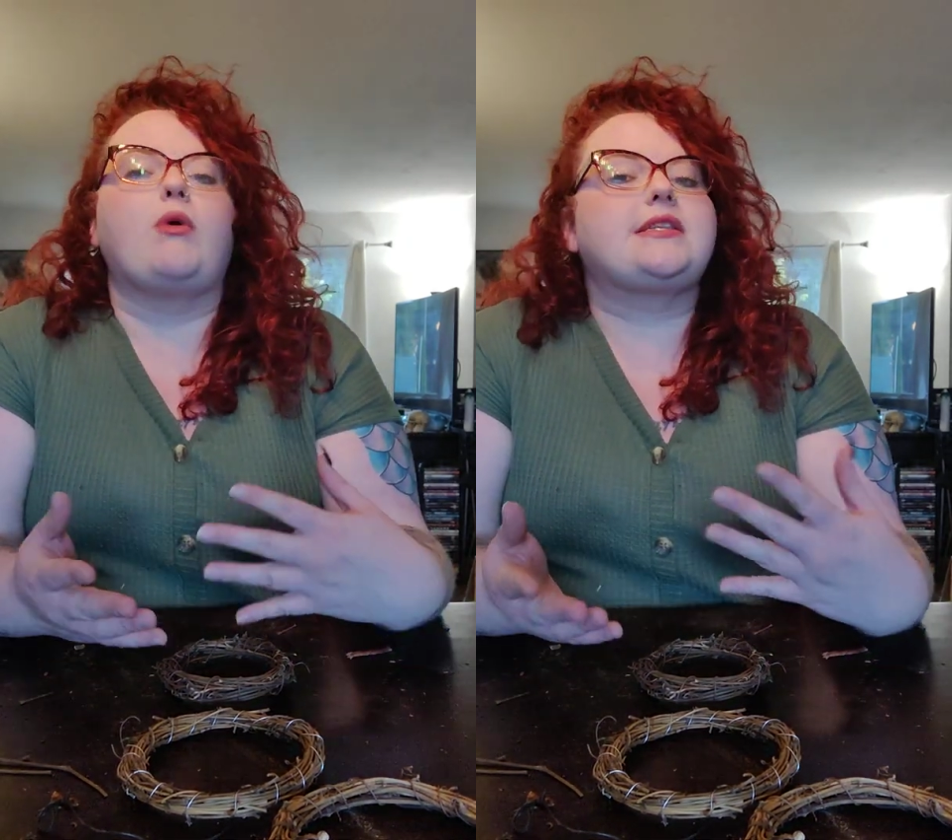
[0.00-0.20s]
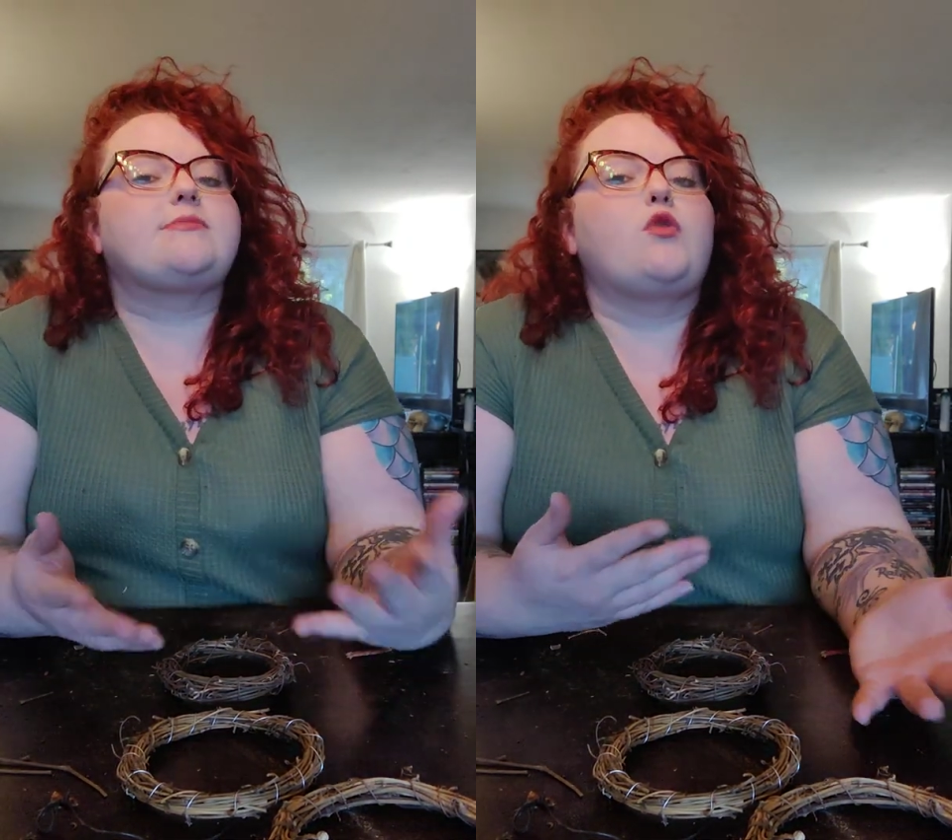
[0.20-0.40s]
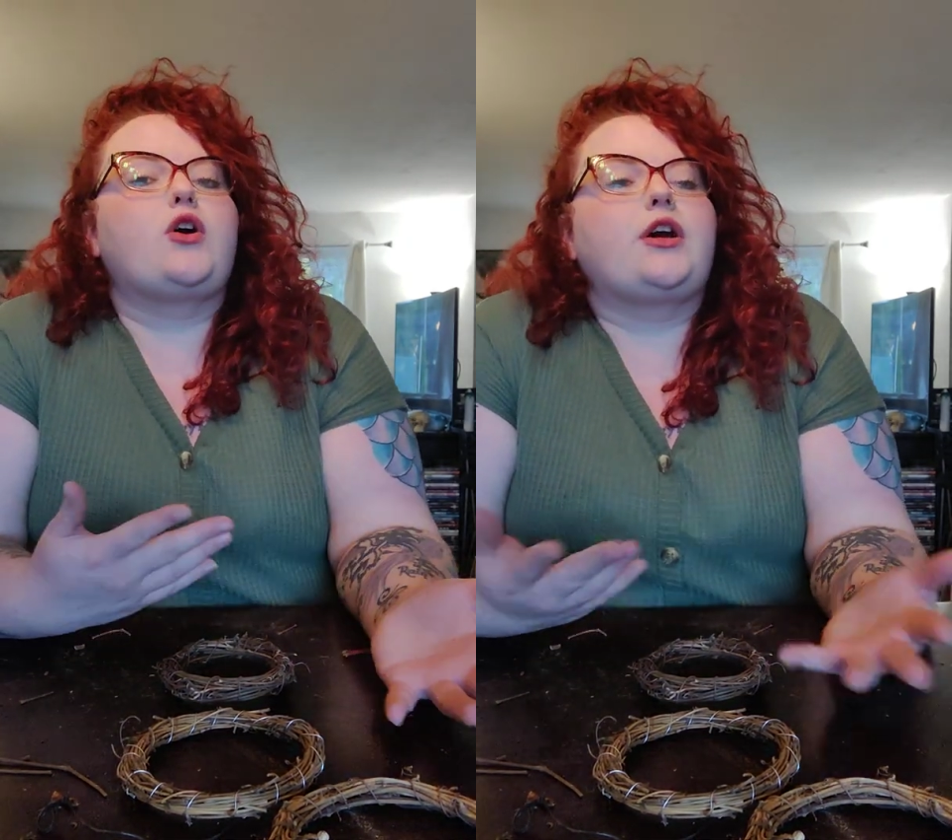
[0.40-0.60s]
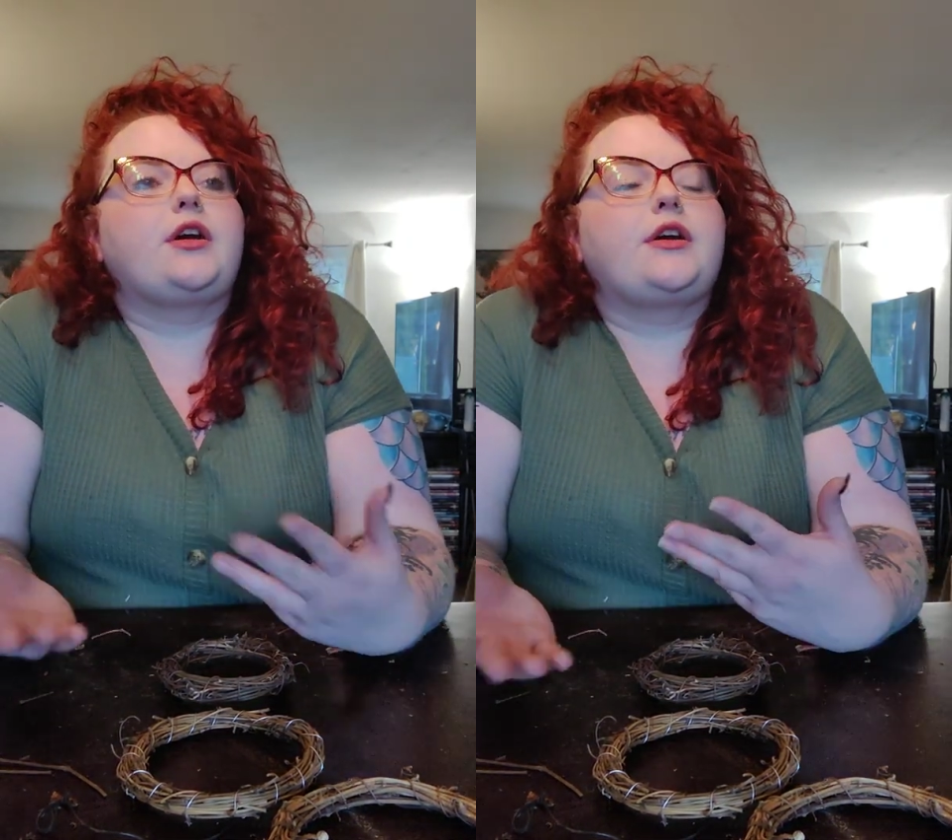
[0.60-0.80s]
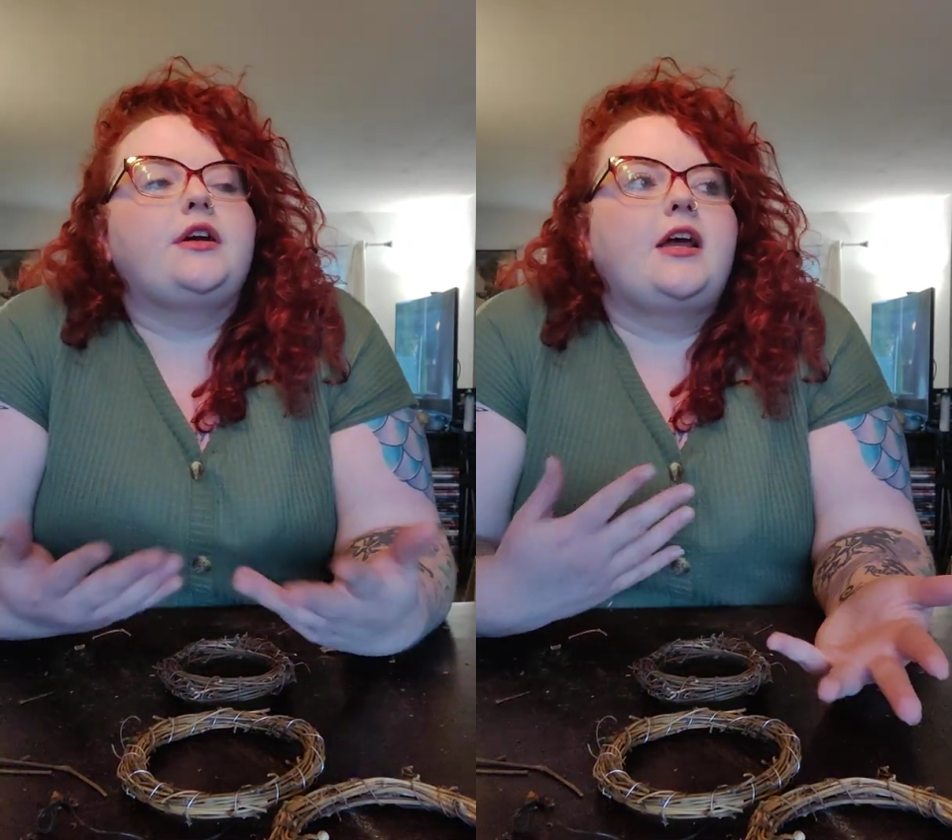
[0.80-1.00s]
One's
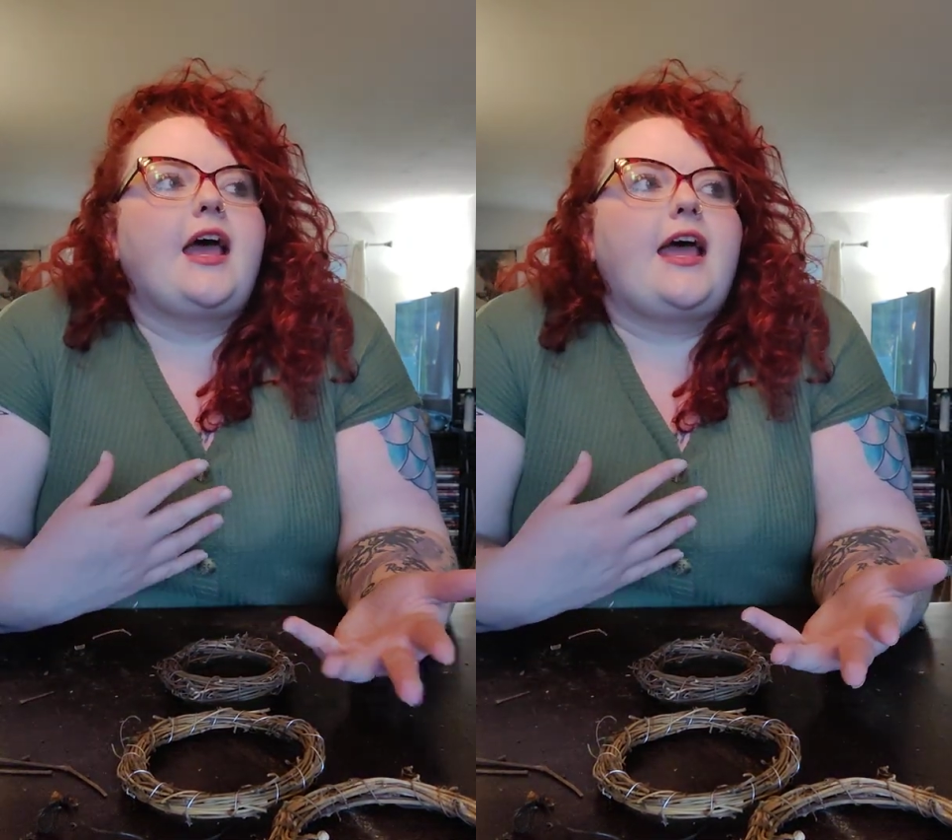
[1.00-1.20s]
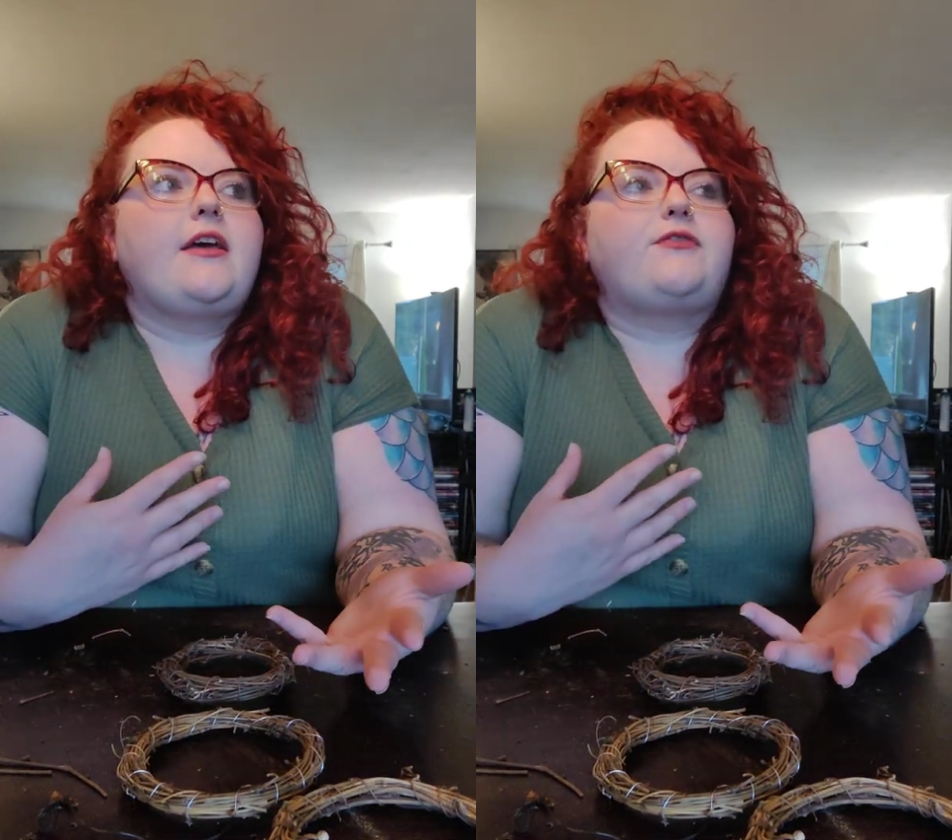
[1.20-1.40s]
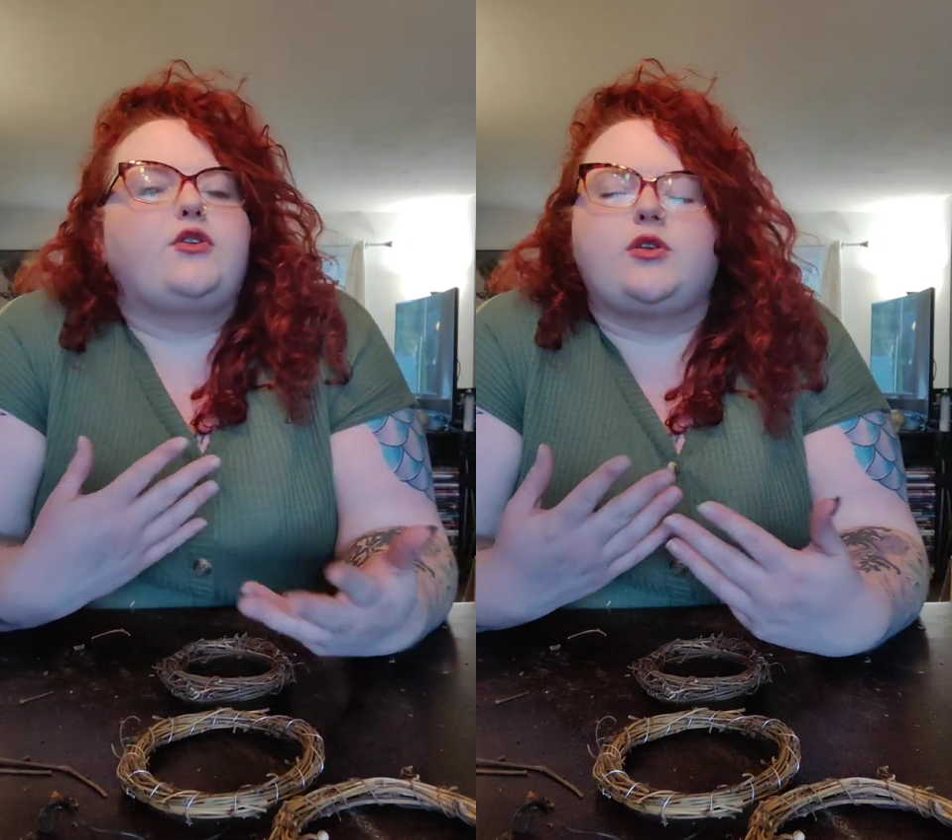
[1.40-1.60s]
more, if